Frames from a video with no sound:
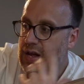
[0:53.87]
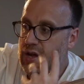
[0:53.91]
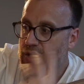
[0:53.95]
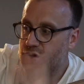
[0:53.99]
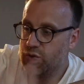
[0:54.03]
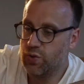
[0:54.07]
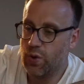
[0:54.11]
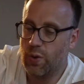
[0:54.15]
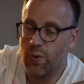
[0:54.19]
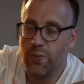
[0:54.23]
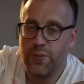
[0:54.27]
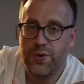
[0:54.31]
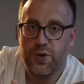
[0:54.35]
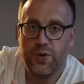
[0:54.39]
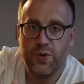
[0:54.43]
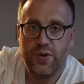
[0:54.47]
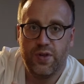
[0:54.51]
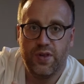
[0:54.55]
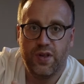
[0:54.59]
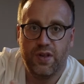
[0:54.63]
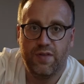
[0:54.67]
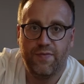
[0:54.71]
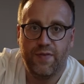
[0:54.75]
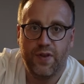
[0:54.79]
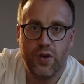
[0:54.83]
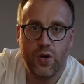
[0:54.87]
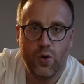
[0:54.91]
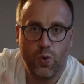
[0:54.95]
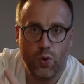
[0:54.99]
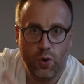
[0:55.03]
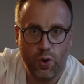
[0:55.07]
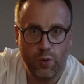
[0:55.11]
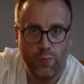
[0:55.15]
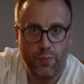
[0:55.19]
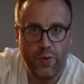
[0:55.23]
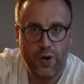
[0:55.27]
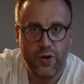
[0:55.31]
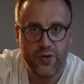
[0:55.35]
So what we'll be doing in this video, we'll
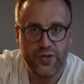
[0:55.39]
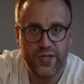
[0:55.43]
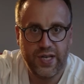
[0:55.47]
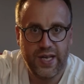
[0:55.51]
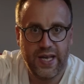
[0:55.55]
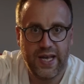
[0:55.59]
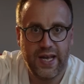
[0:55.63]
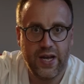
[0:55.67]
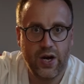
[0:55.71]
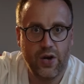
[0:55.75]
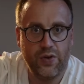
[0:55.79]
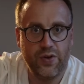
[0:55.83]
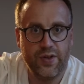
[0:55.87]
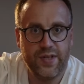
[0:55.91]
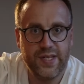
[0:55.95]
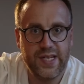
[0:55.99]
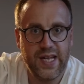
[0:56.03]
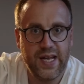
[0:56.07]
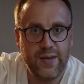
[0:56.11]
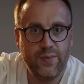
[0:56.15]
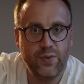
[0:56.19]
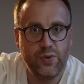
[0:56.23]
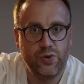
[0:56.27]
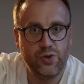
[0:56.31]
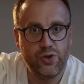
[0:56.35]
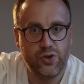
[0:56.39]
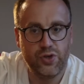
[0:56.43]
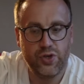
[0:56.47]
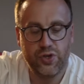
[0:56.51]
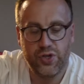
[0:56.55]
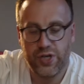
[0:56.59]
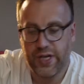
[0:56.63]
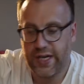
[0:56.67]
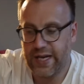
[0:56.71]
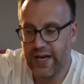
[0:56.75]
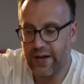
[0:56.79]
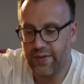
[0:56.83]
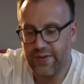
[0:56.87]
unbox it here on the table just to
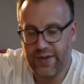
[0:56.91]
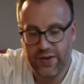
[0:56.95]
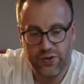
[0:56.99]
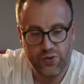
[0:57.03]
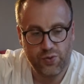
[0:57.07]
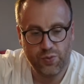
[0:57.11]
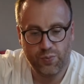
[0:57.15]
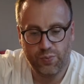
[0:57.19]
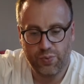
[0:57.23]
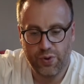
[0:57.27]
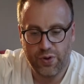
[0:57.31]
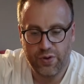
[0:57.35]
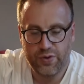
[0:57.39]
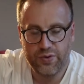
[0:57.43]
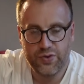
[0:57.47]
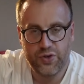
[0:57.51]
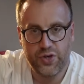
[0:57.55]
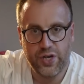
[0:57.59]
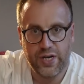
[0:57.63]
check out the actual products,